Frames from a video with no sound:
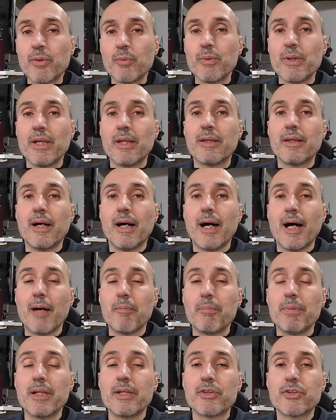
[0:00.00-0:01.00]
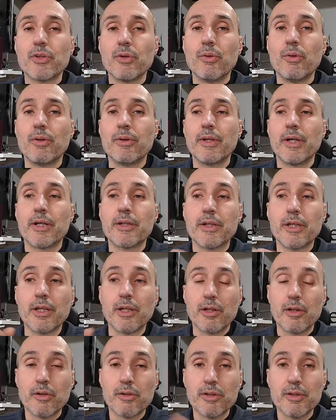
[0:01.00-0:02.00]
with a placeholder in
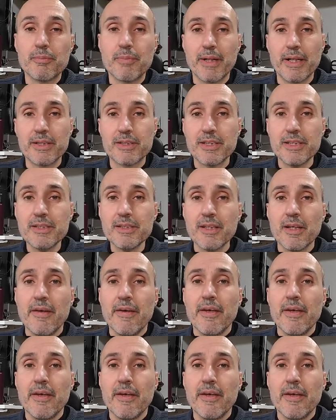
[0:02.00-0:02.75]
curly braces.